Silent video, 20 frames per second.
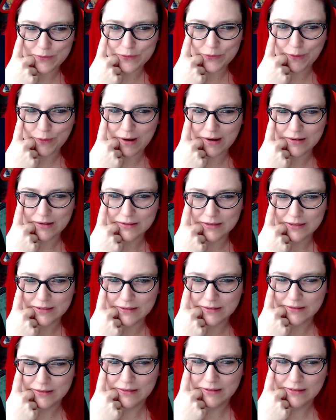
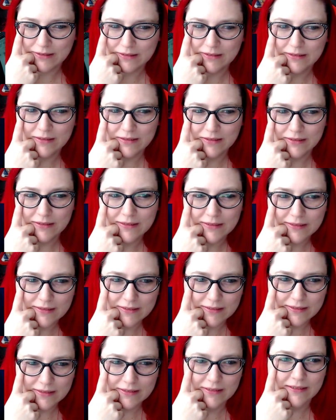drugs?
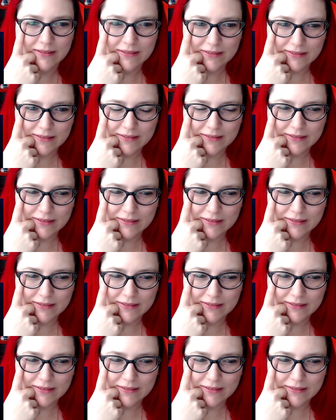Can be a father,